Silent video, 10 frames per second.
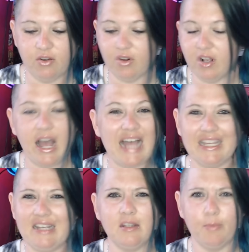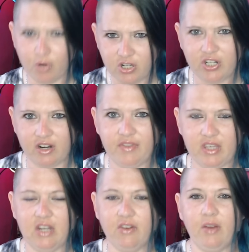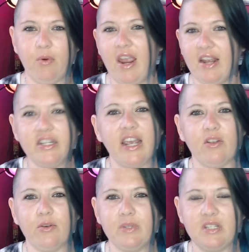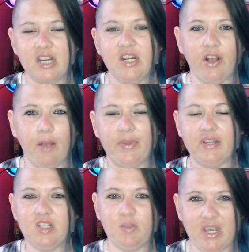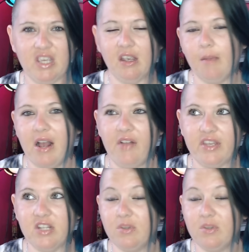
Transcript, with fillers: or at least the portion of the hearing where Anne Taylor was standing up and speaking about this,